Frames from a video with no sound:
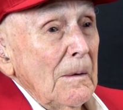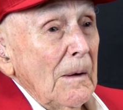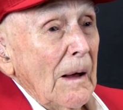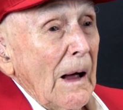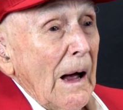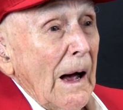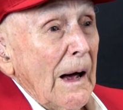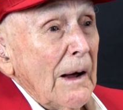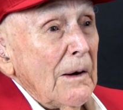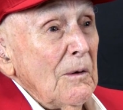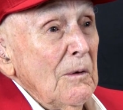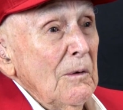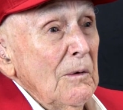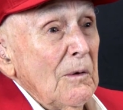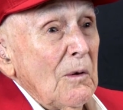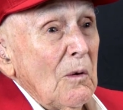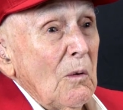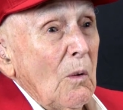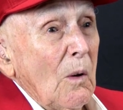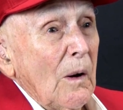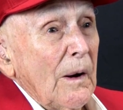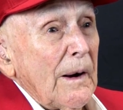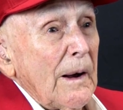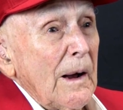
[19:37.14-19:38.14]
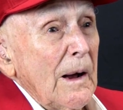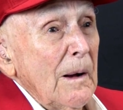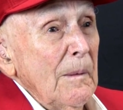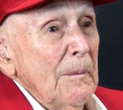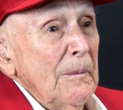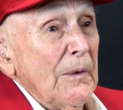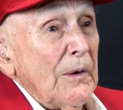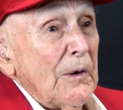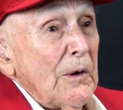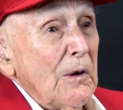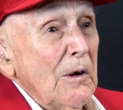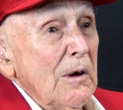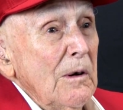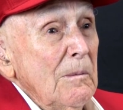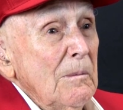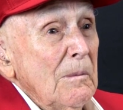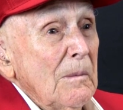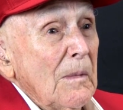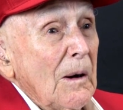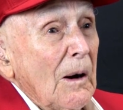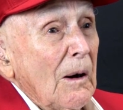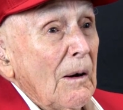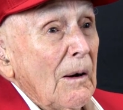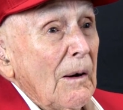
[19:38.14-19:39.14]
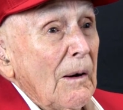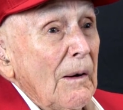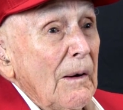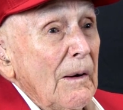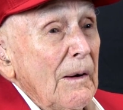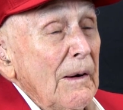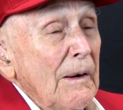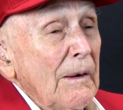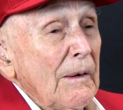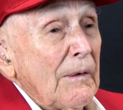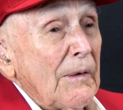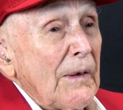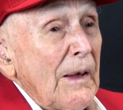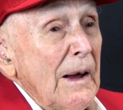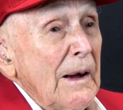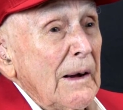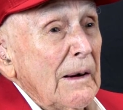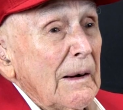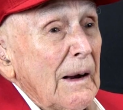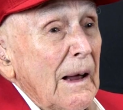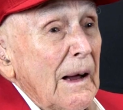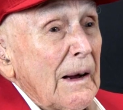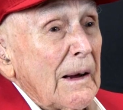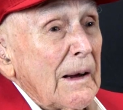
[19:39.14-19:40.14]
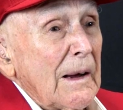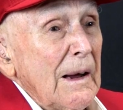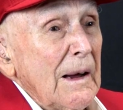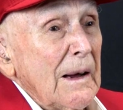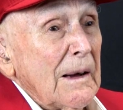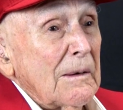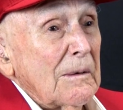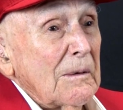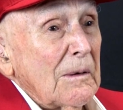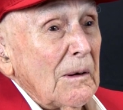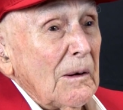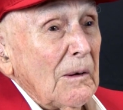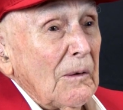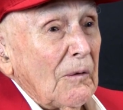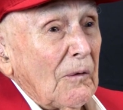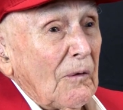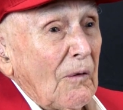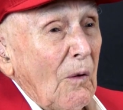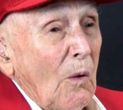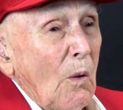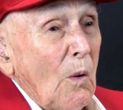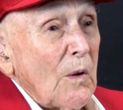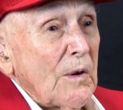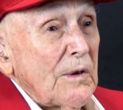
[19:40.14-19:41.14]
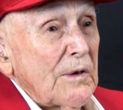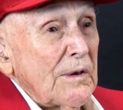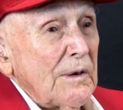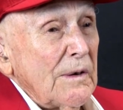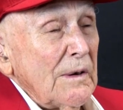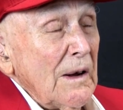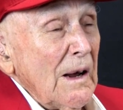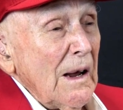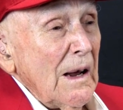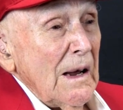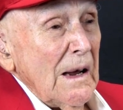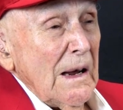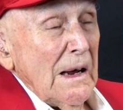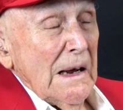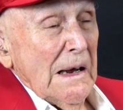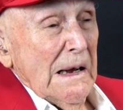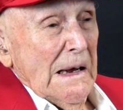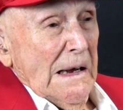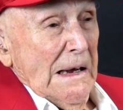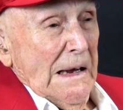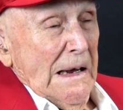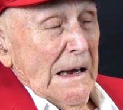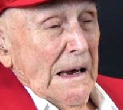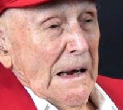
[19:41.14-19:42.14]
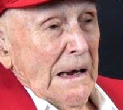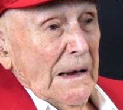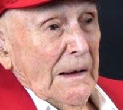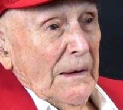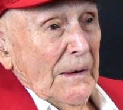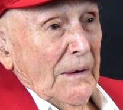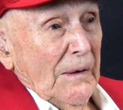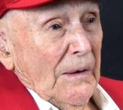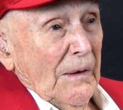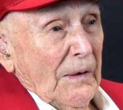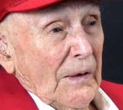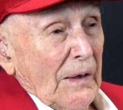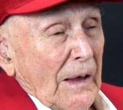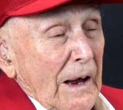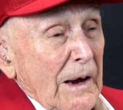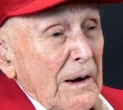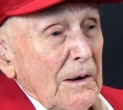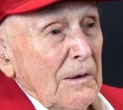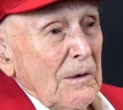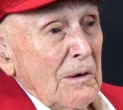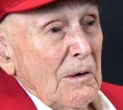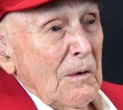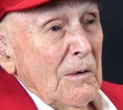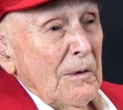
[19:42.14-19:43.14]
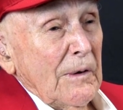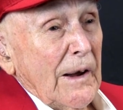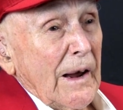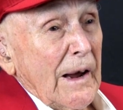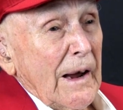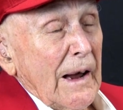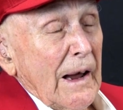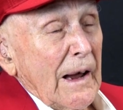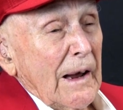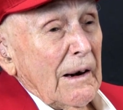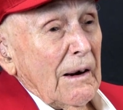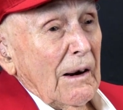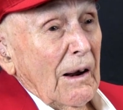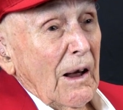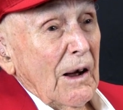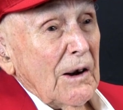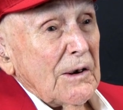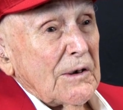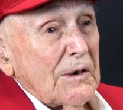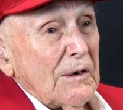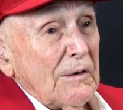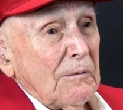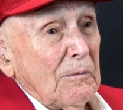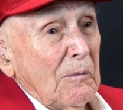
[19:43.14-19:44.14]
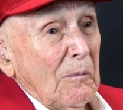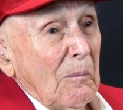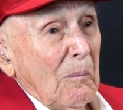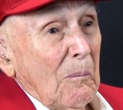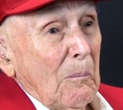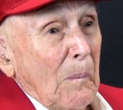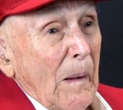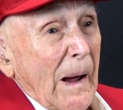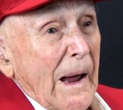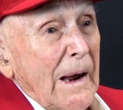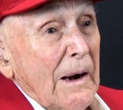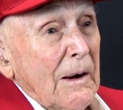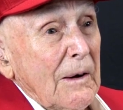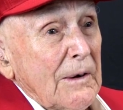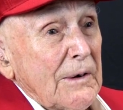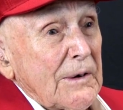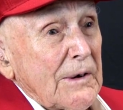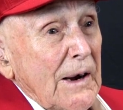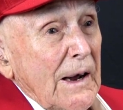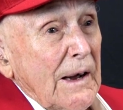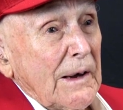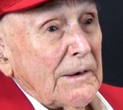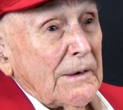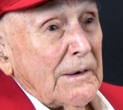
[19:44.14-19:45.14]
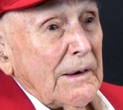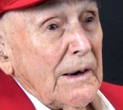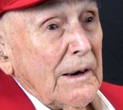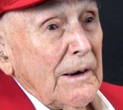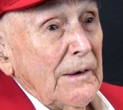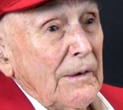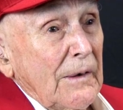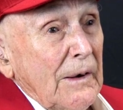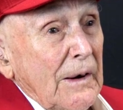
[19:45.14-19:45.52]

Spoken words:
I don't know what happened to them or anything like that. Of course, later on they had lots of battles out there.